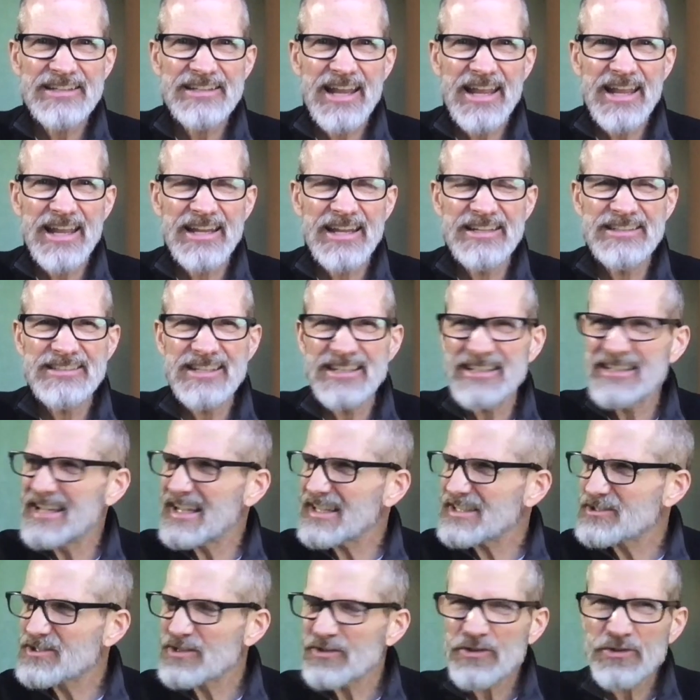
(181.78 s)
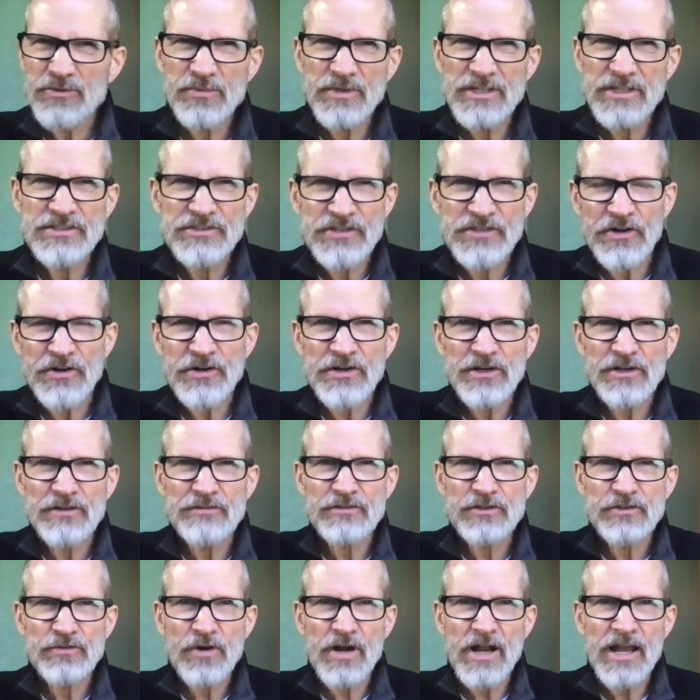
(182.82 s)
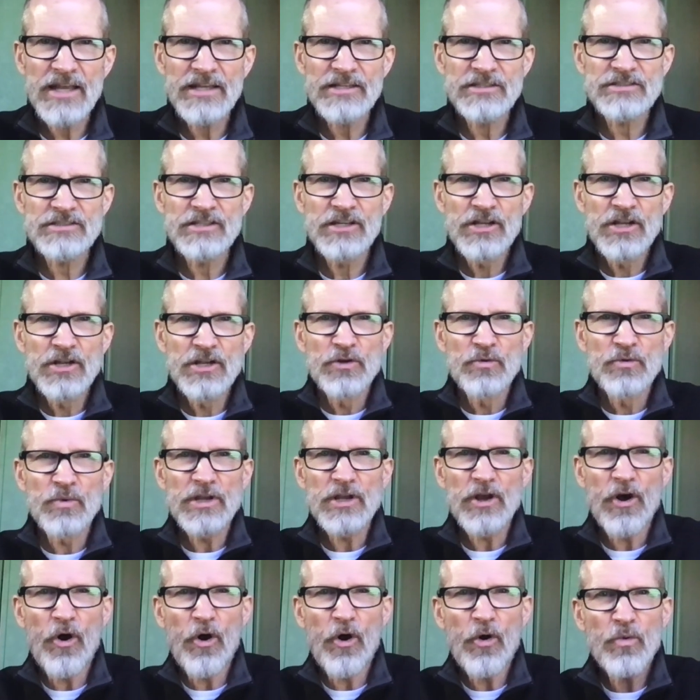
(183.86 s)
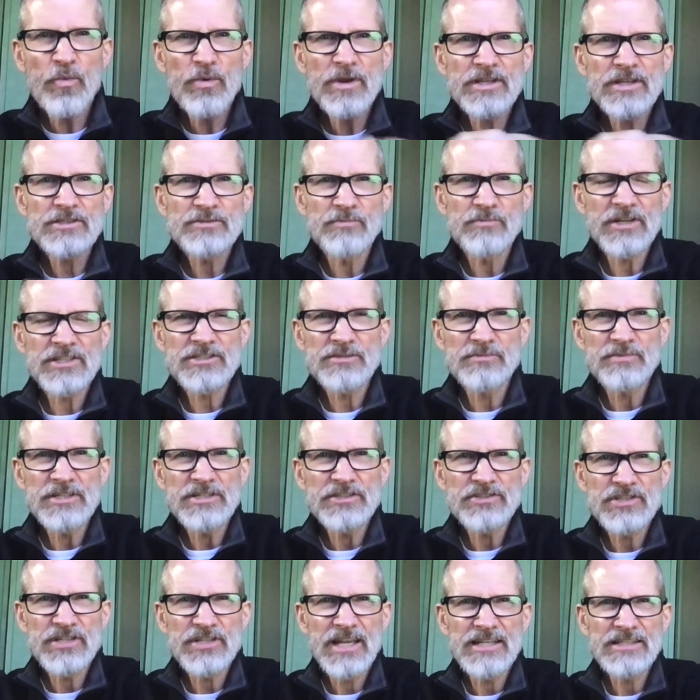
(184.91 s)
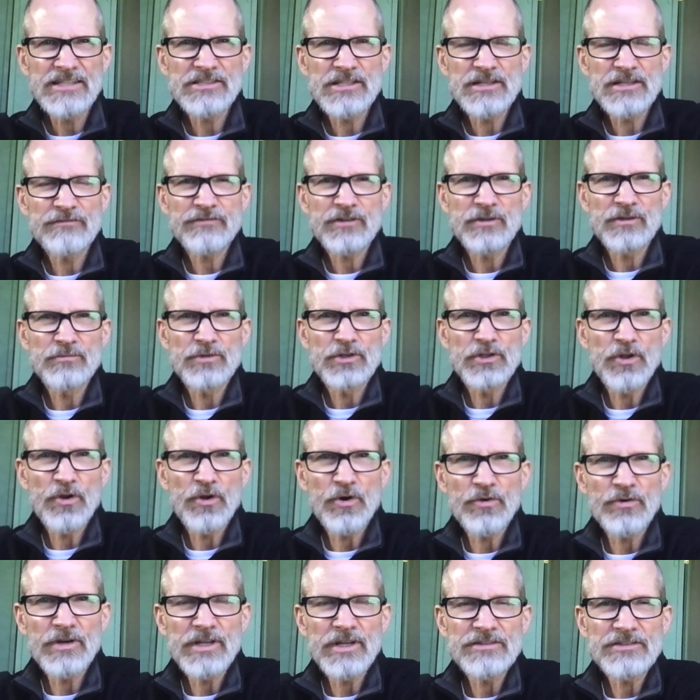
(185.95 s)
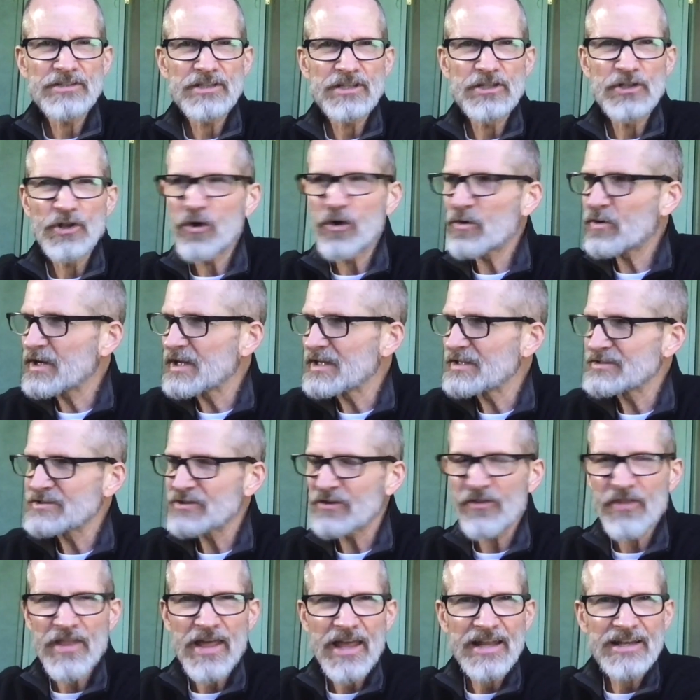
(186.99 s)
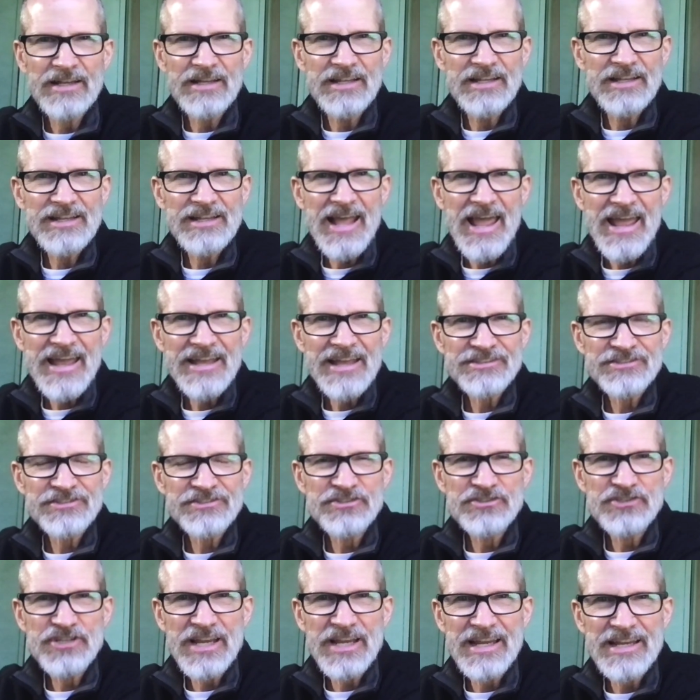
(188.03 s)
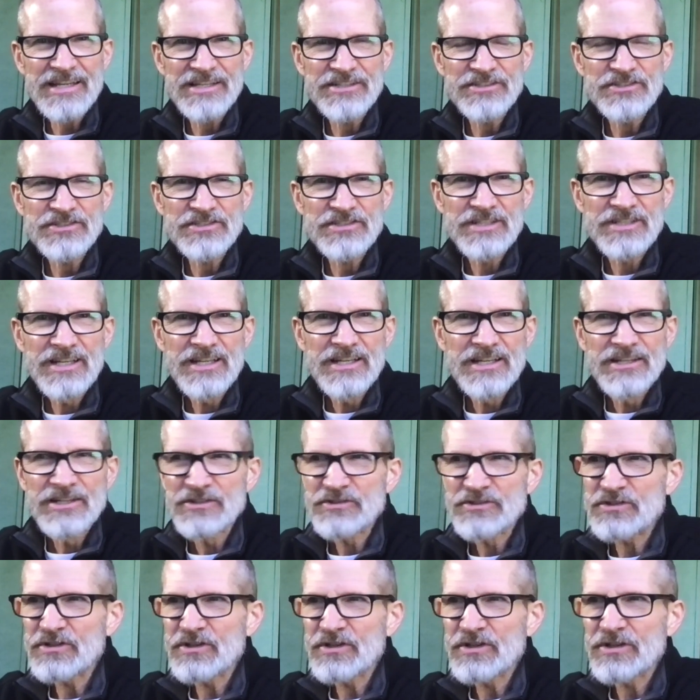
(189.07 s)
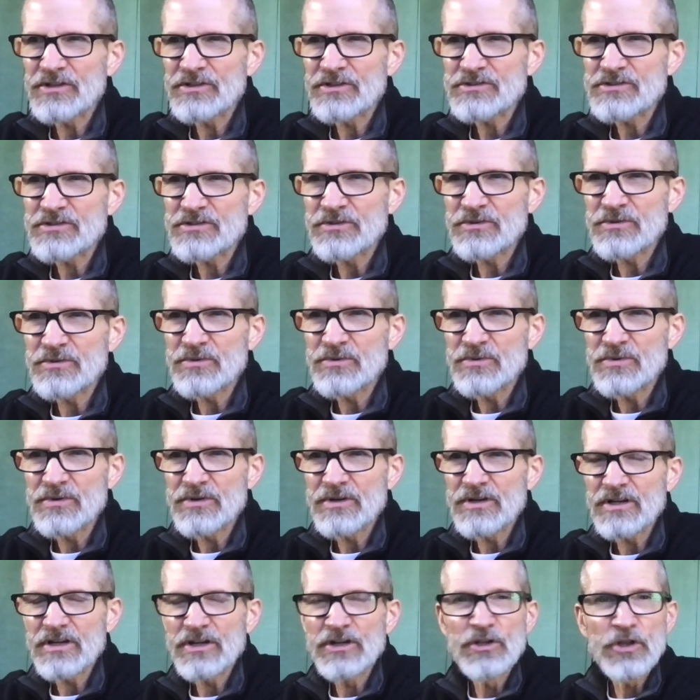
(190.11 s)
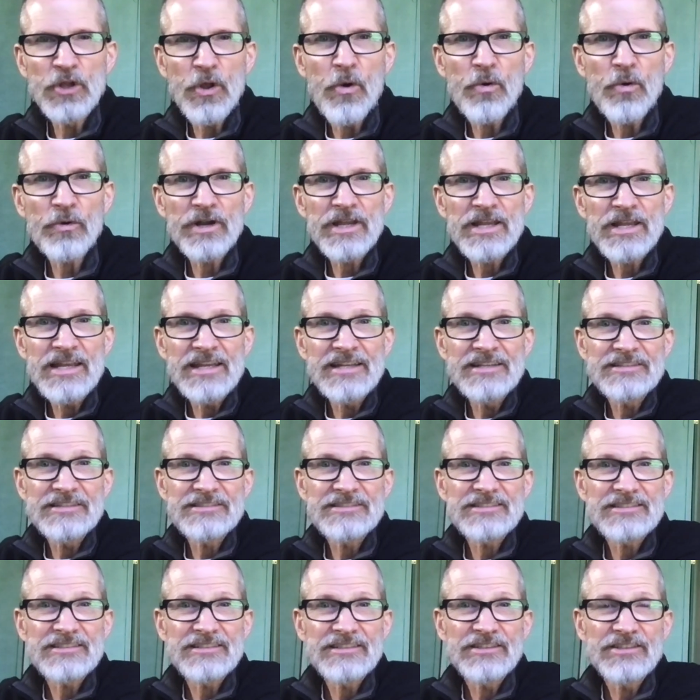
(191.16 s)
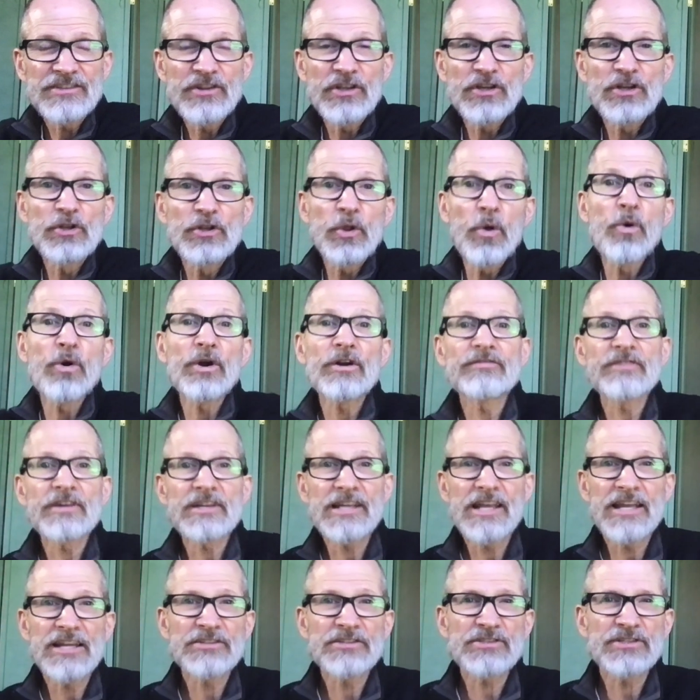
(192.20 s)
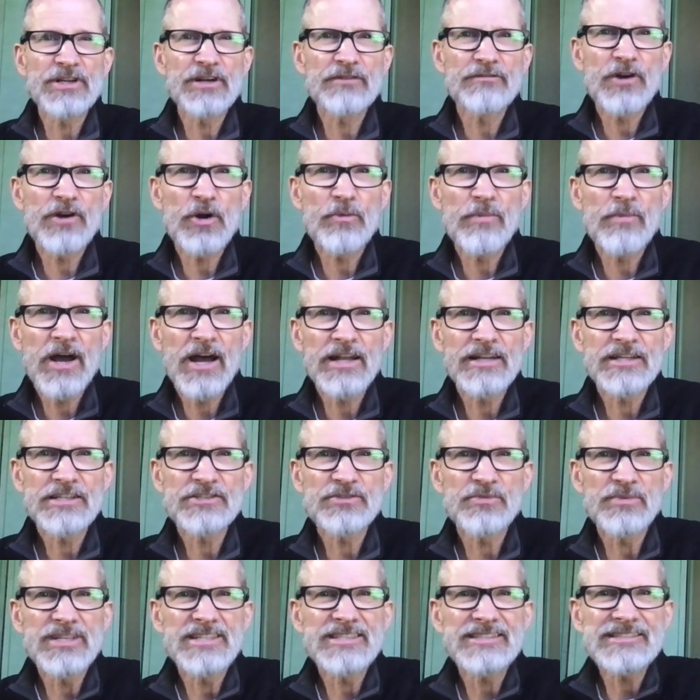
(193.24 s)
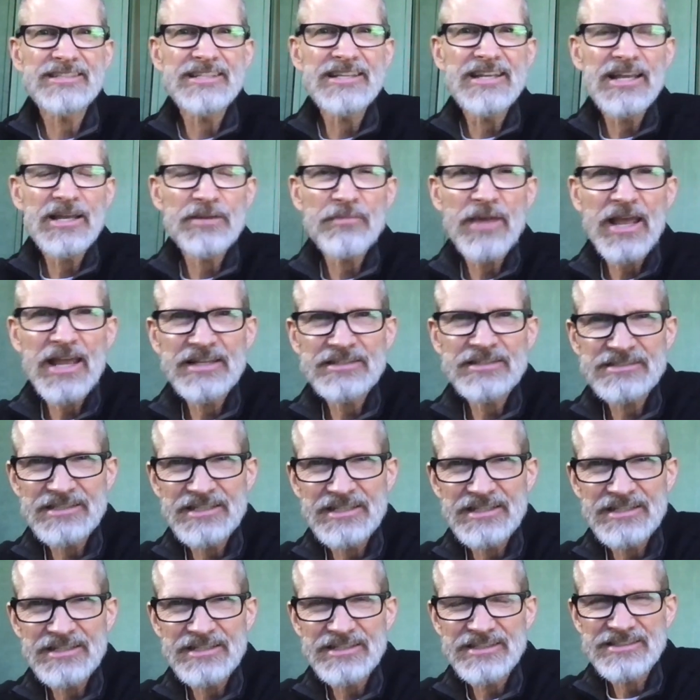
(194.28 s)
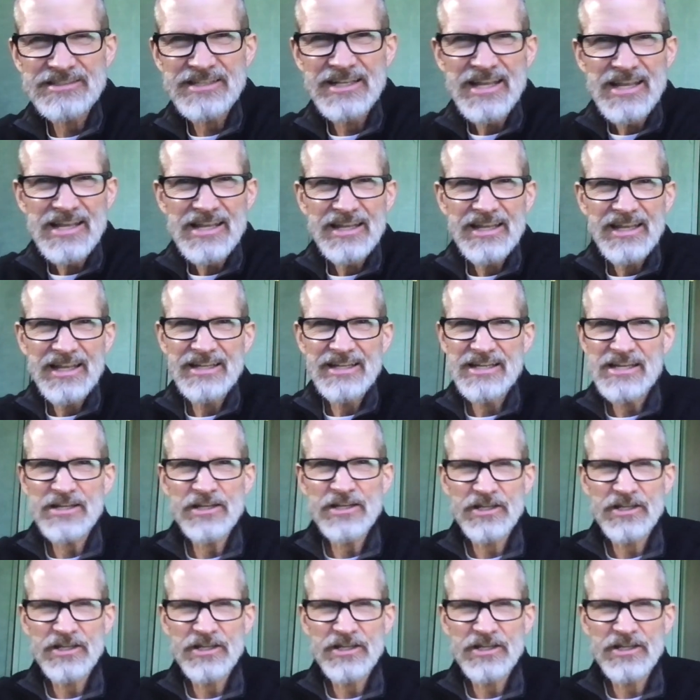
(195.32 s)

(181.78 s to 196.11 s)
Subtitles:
day, to get to the return of Christ, we always must be changing from glory to glory until that last change to glory is the glorification of our bodies. We see him as he is, and